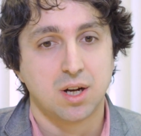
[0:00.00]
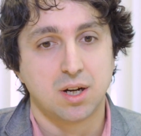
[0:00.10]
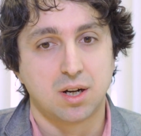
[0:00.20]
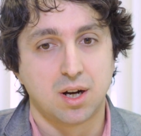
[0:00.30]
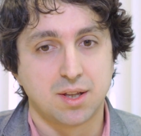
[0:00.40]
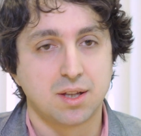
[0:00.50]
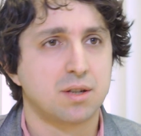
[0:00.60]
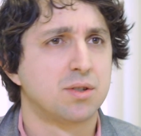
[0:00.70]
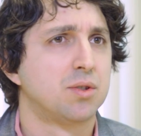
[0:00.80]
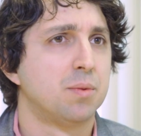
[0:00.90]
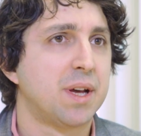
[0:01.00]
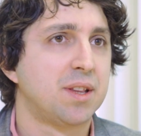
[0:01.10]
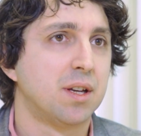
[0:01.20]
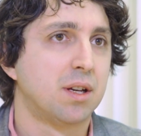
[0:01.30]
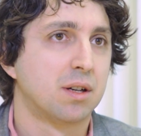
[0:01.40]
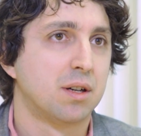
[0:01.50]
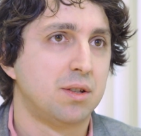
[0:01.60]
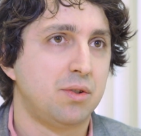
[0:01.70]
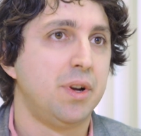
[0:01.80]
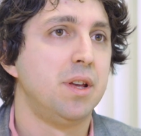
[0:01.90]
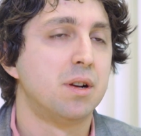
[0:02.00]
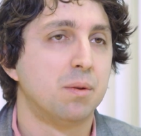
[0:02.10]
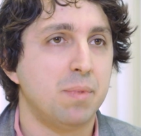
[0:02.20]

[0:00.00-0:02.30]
Uh, I think there's a automatic uh, three-year